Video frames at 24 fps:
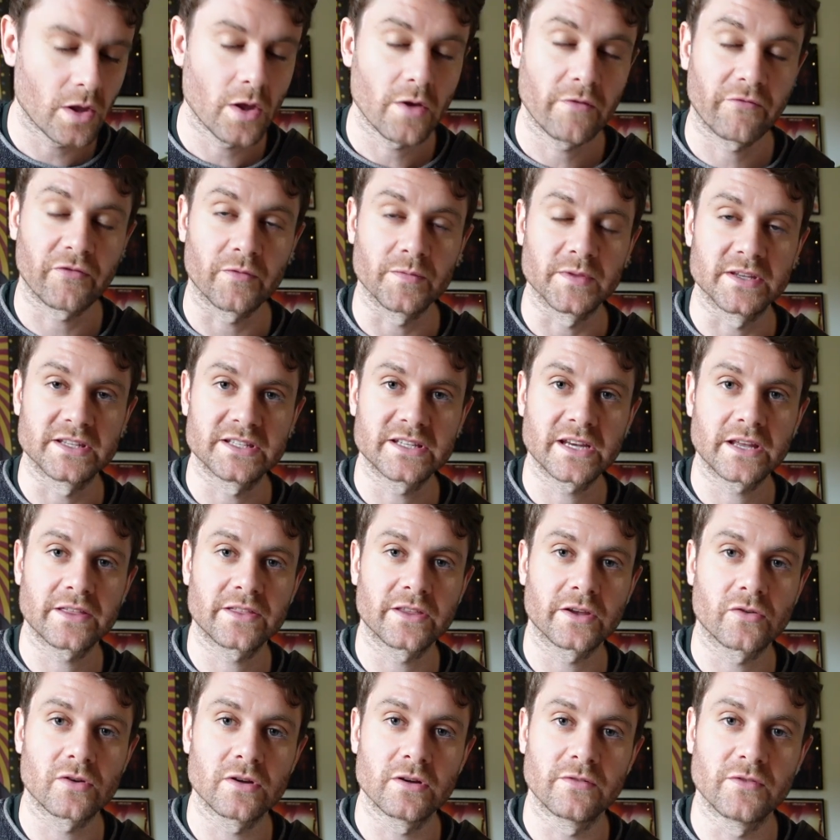From the 6th
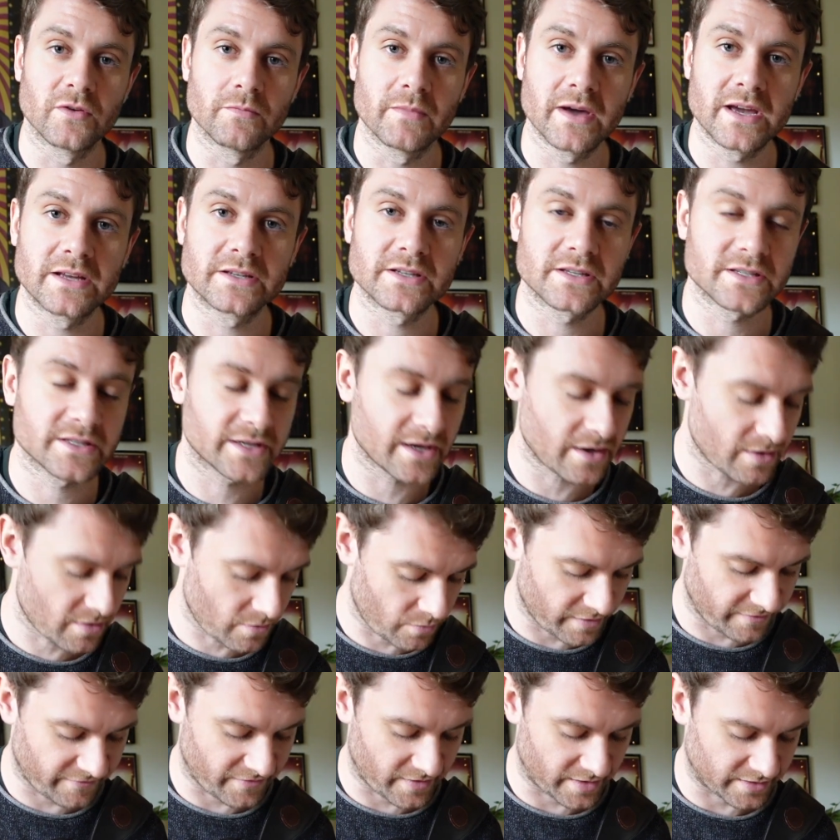degree of your major scale,
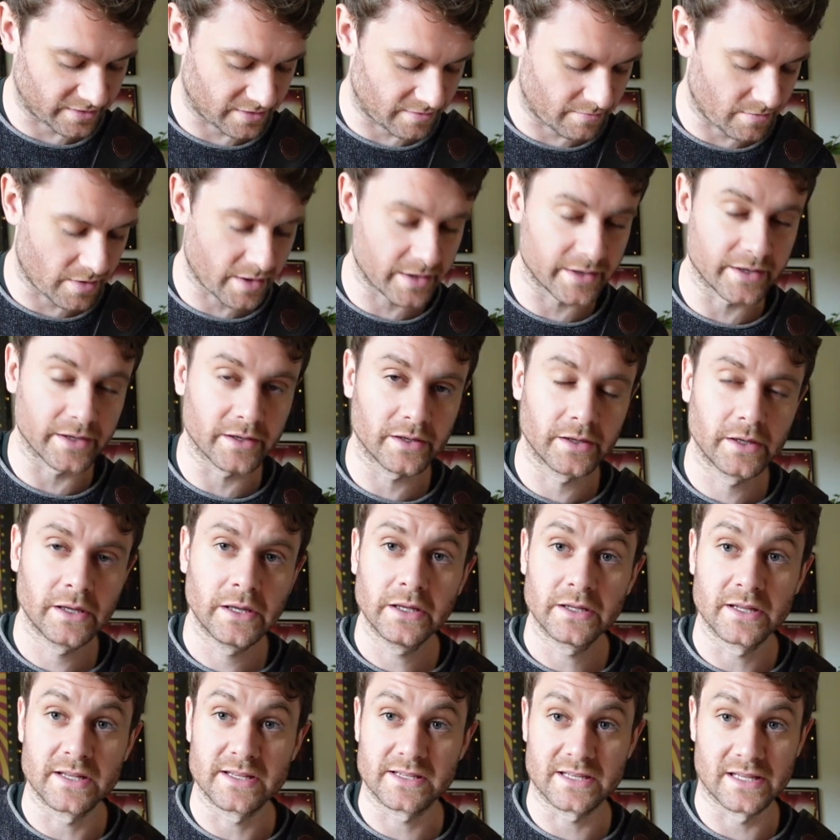we find our minor.
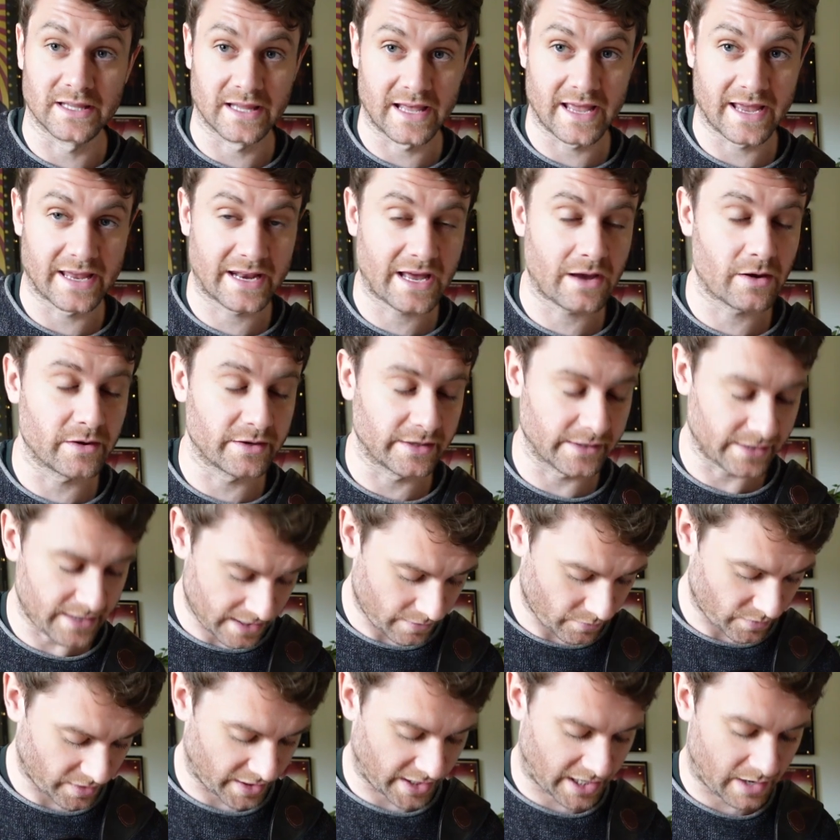Let's lay it out on the
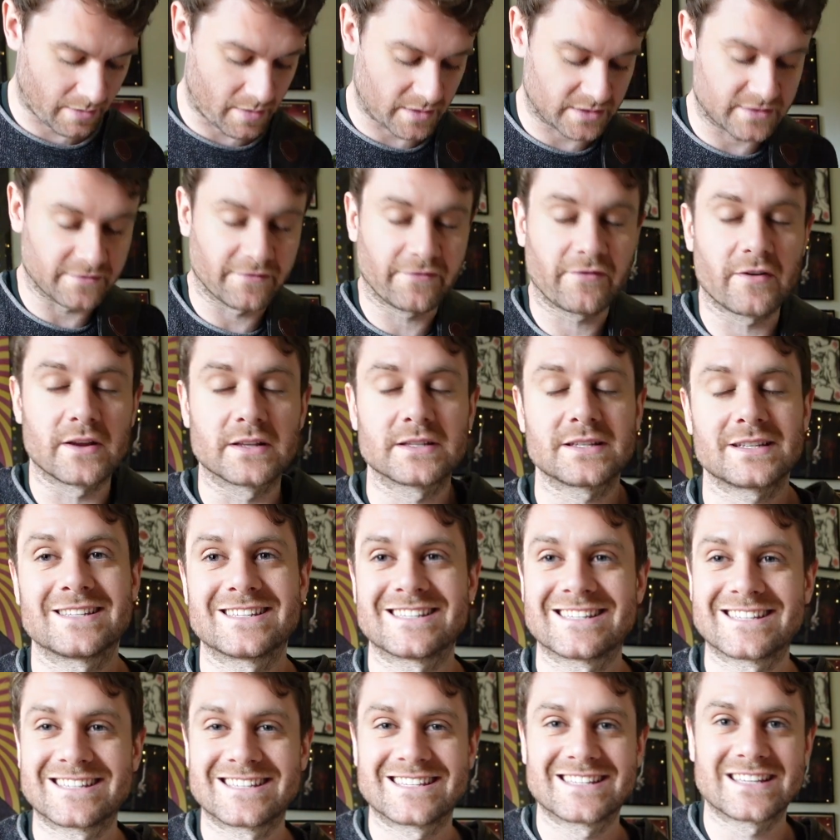neck. We're going to come up to fret
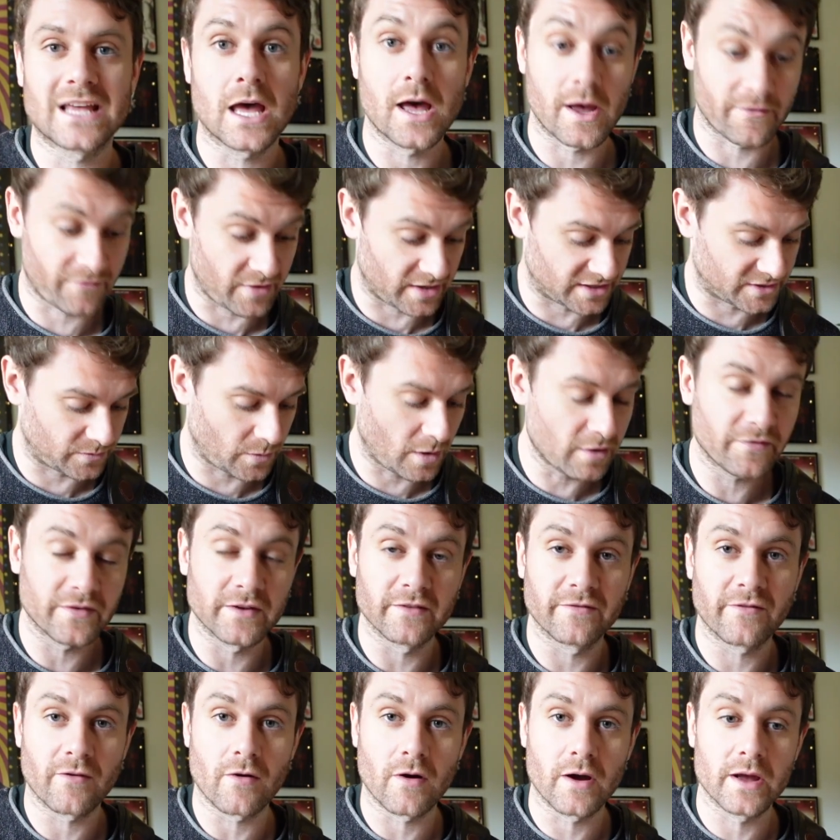12 here
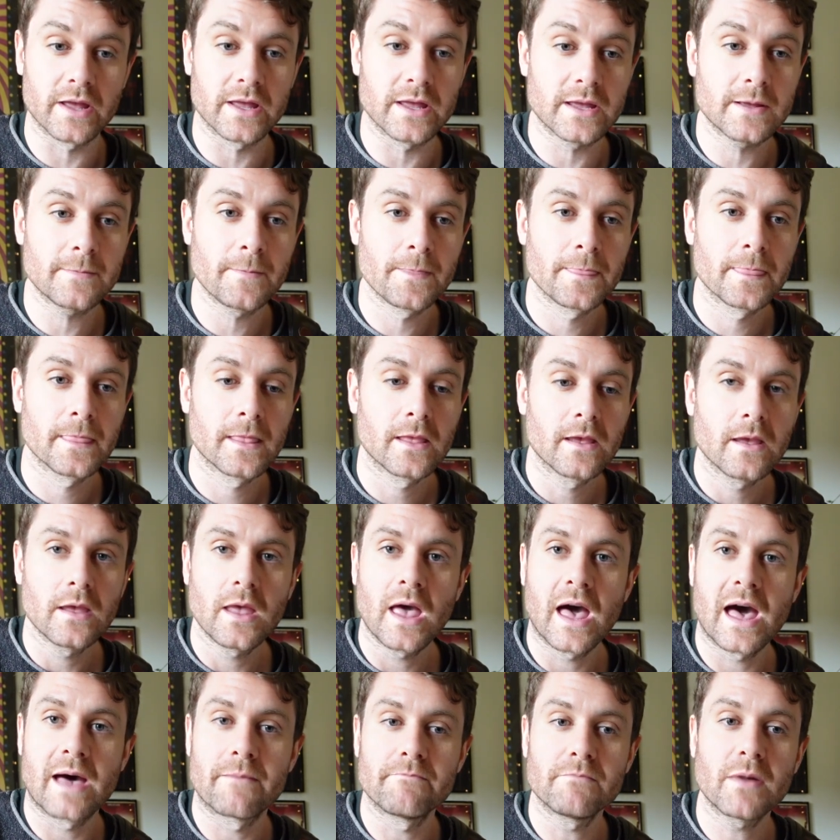for our E.
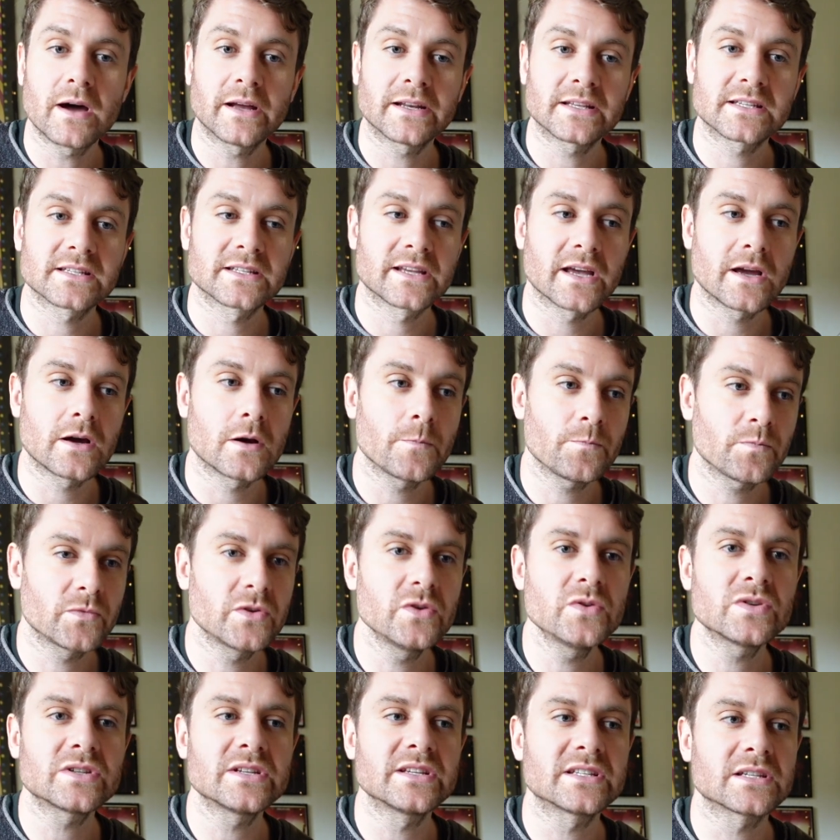At minor scale,
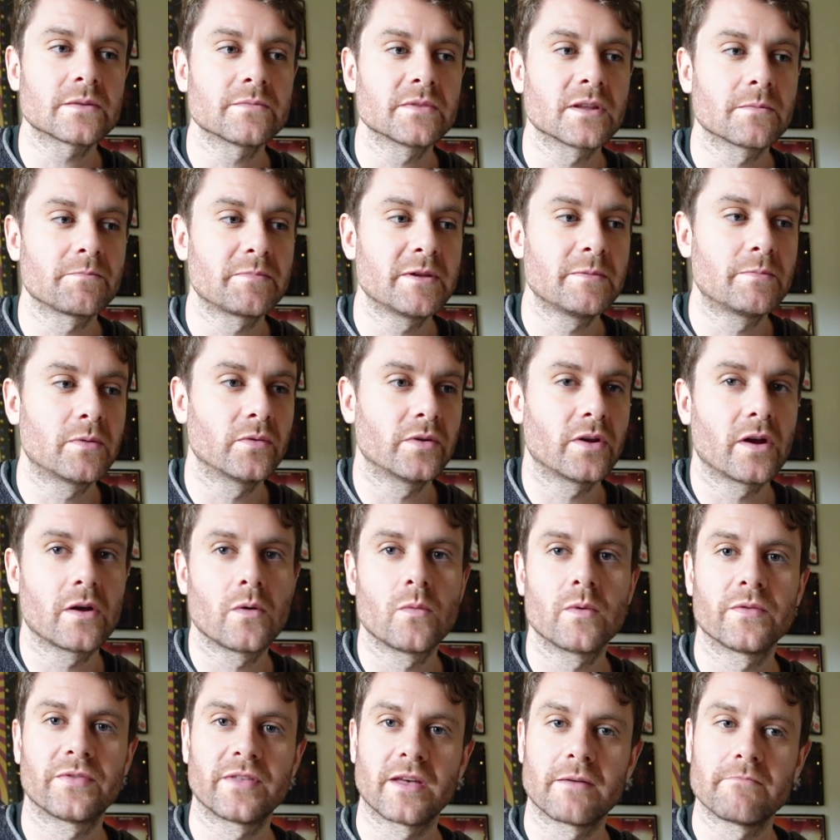usually something that people know
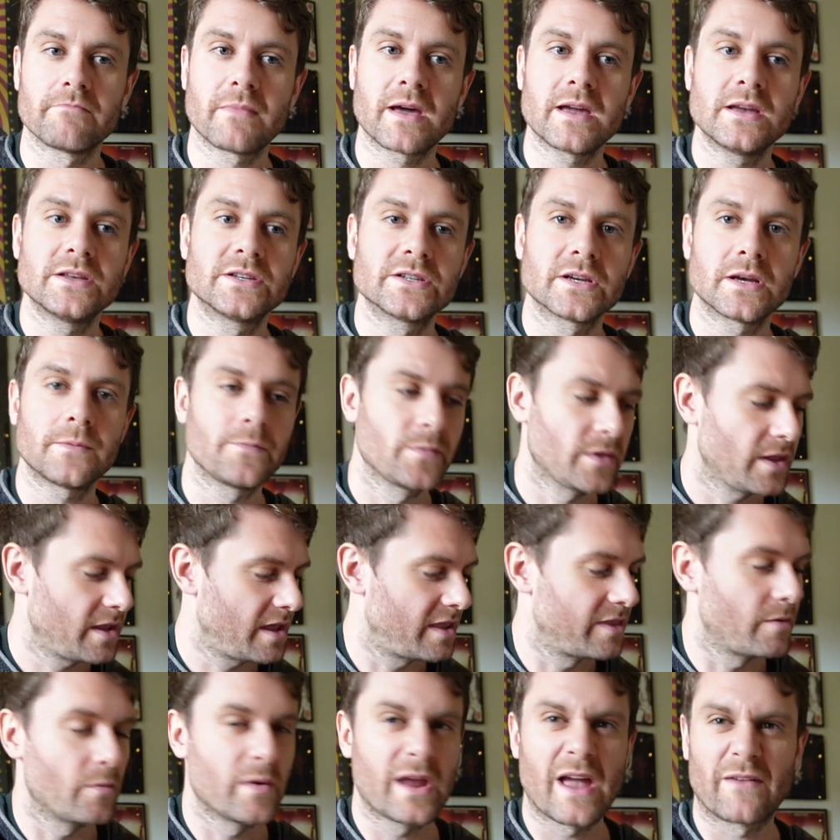with their major,
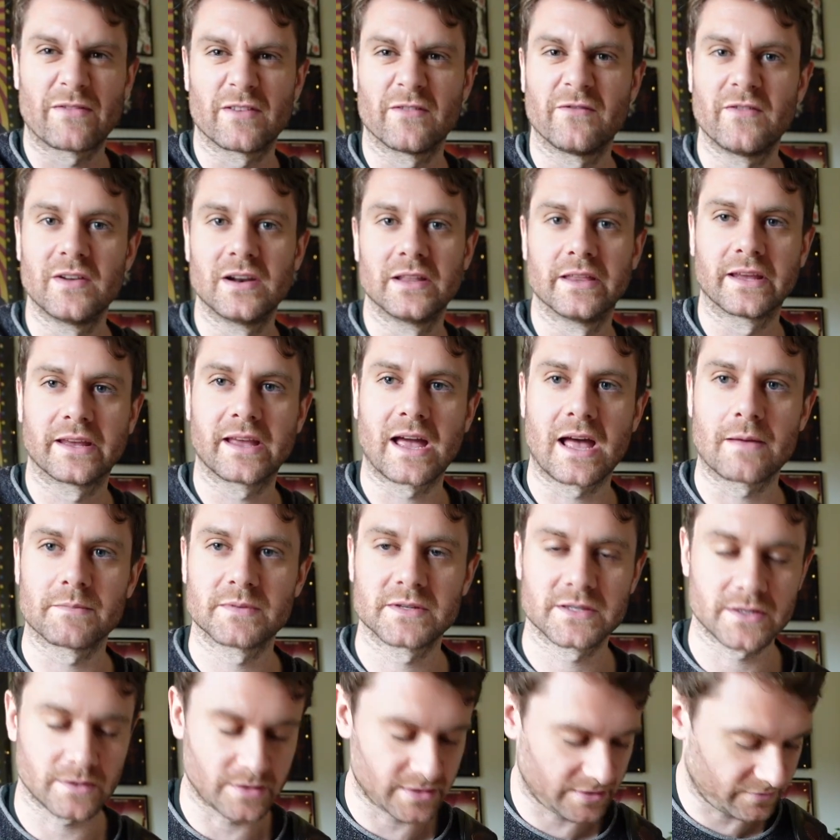and then we have to fill in the gaps.
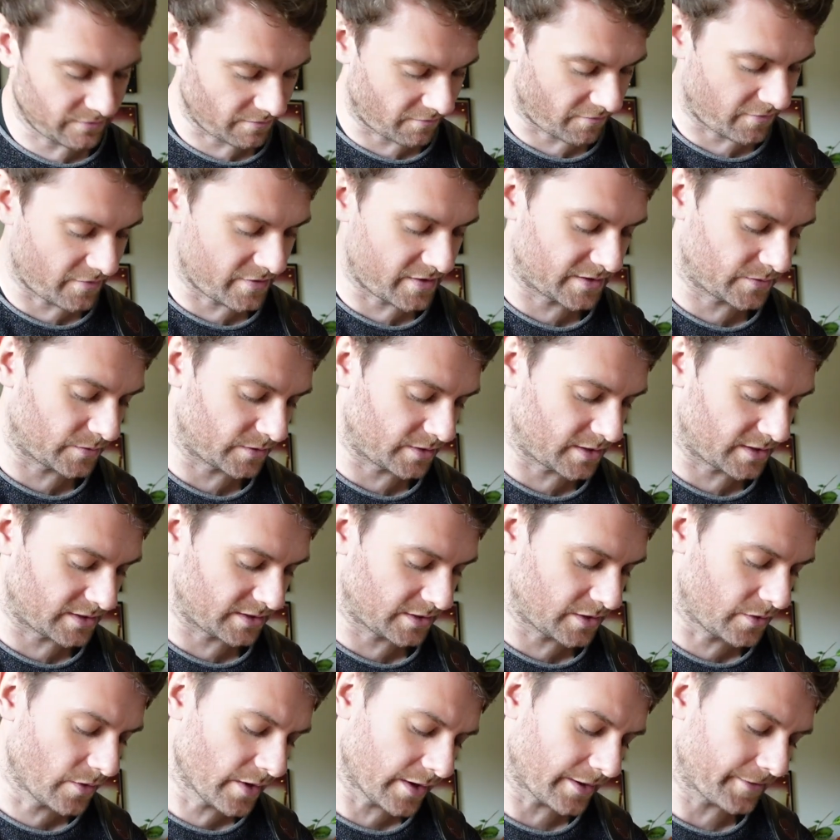So let's run through this one nice
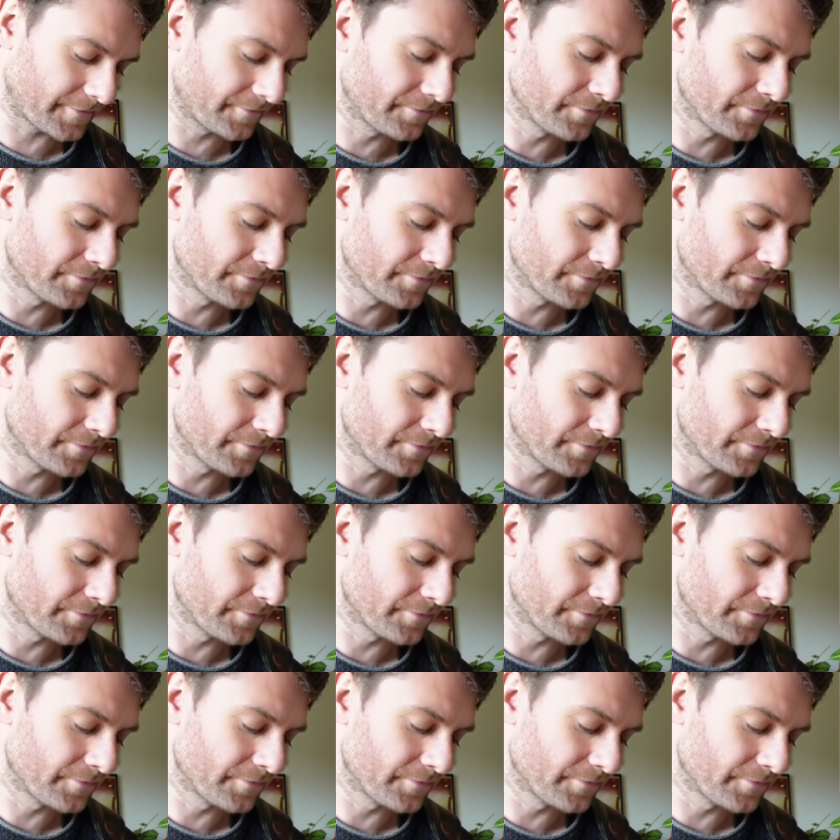and quick.